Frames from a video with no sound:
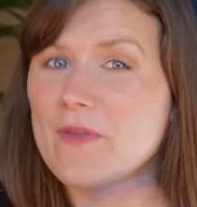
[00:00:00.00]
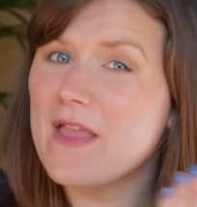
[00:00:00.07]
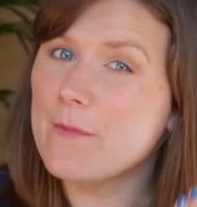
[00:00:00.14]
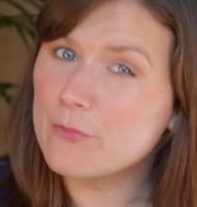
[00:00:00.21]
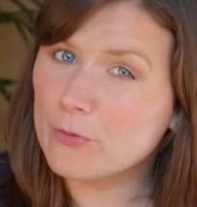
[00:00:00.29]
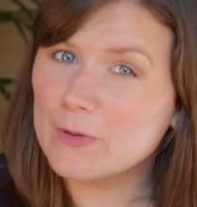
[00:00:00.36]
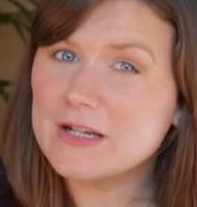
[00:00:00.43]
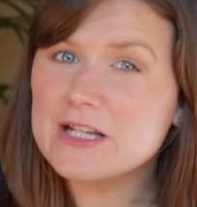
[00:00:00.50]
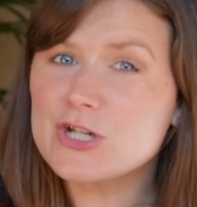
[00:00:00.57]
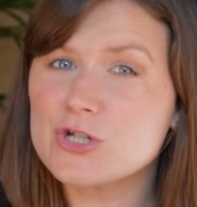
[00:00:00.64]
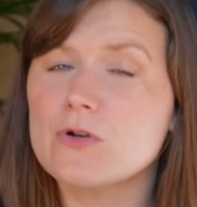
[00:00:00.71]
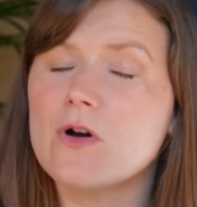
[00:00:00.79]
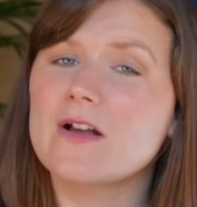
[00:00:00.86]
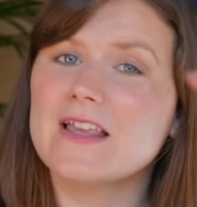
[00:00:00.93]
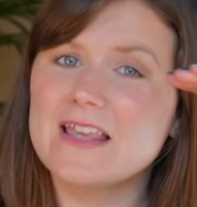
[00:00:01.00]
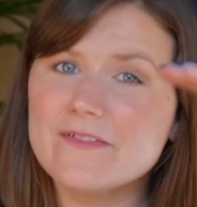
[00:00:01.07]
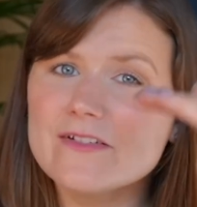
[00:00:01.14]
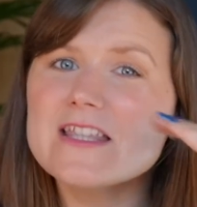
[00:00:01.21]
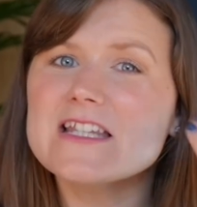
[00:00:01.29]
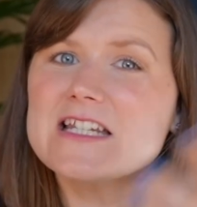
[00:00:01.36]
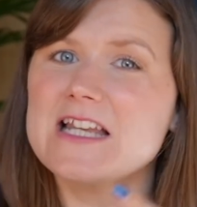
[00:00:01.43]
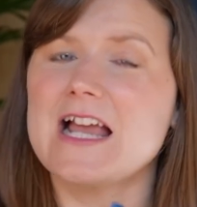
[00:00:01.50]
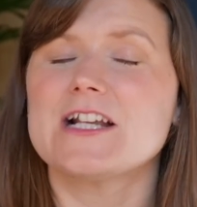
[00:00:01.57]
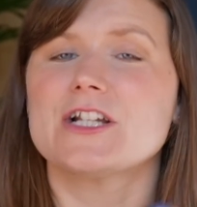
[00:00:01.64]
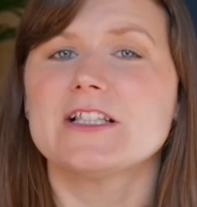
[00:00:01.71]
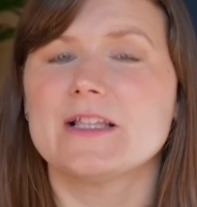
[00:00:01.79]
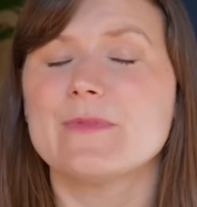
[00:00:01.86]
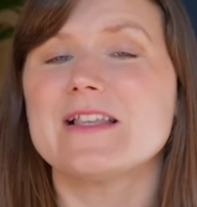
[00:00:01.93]
But they're pretty sure, given the
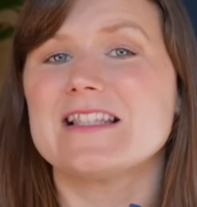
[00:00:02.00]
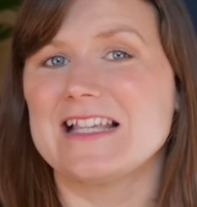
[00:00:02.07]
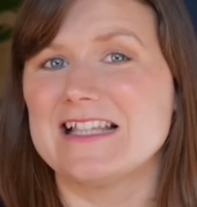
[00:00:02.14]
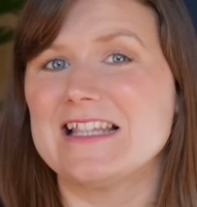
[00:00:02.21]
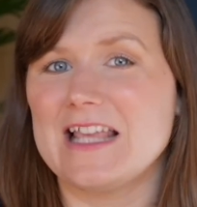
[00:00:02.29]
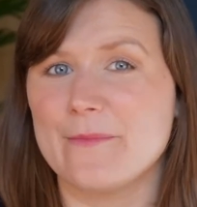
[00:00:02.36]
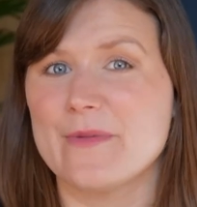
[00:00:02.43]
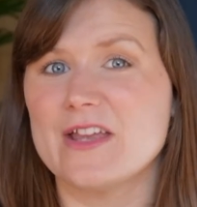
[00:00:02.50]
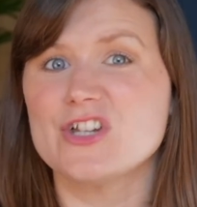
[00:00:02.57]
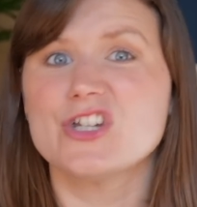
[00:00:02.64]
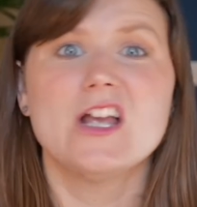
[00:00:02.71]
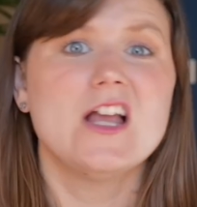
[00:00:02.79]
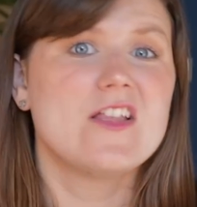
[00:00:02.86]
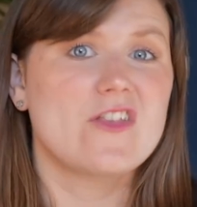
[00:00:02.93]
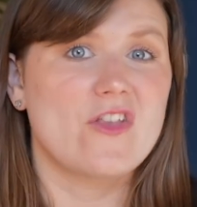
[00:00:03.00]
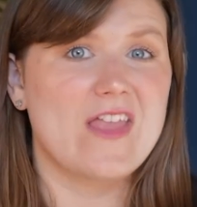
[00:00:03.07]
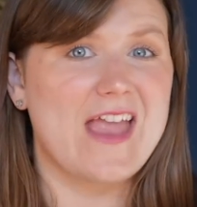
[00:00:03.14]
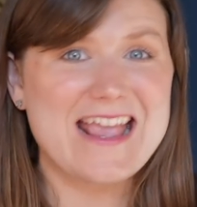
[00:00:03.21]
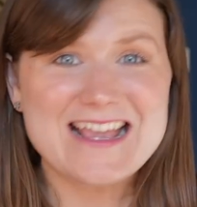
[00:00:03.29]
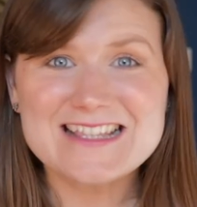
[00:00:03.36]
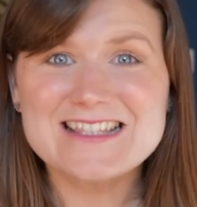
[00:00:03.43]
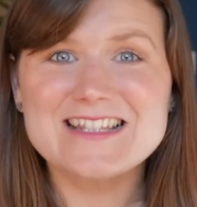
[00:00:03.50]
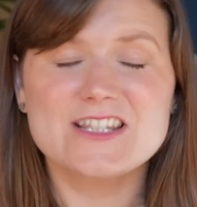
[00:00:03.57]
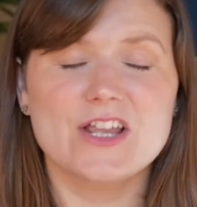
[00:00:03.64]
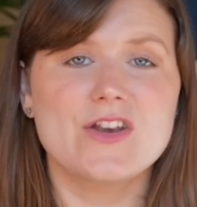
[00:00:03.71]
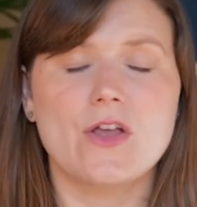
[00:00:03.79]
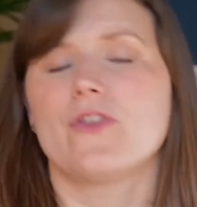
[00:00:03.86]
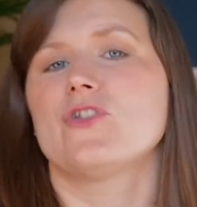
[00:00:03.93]
detection limits in the image, that there
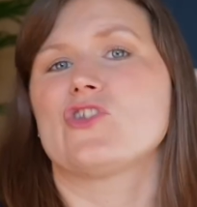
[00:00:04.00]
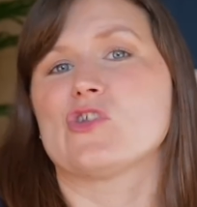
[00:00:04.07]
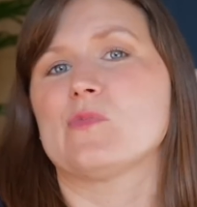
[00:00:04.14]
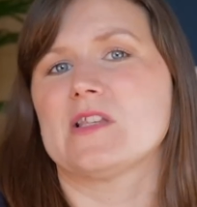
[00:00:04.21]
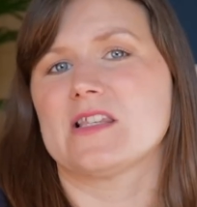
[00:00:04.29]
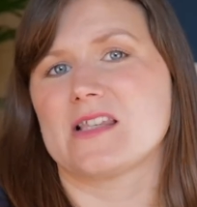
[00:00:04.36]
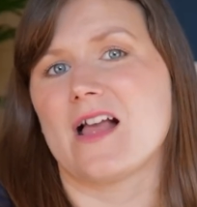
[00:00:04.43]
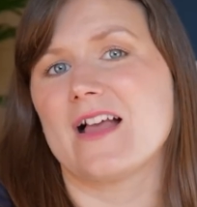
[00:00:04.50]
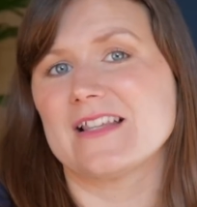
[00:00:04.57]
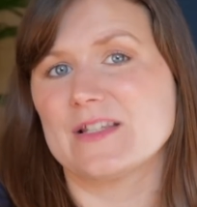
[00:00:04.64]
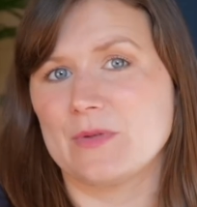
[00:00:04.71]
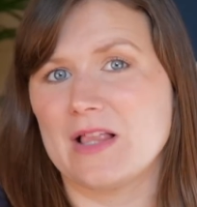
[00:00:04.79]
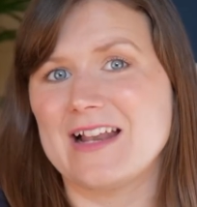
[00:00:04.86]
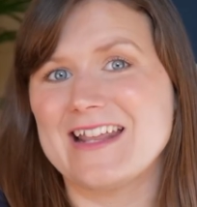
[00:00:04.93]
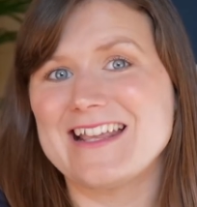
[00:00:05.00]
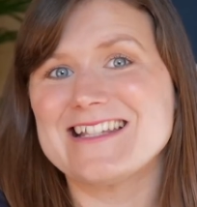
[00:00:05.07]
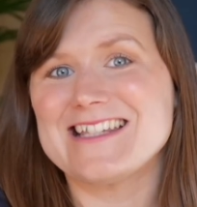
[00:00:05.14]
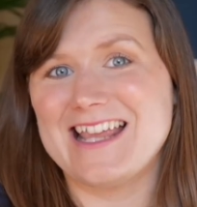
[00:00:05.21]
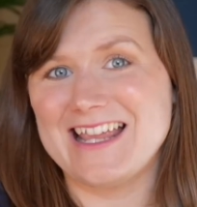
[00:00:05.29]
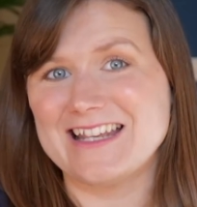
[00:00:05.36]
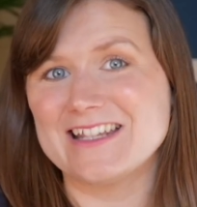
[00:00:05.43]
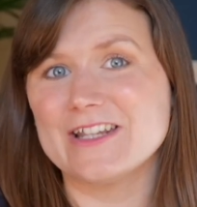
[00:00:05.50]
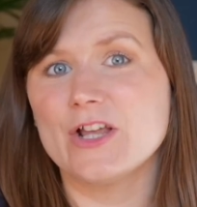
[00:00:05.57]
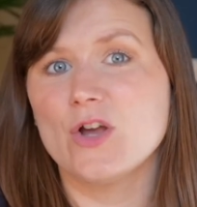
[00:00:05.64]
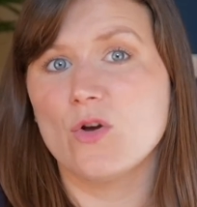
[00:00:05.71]
isn't another Jupiter-sized planet in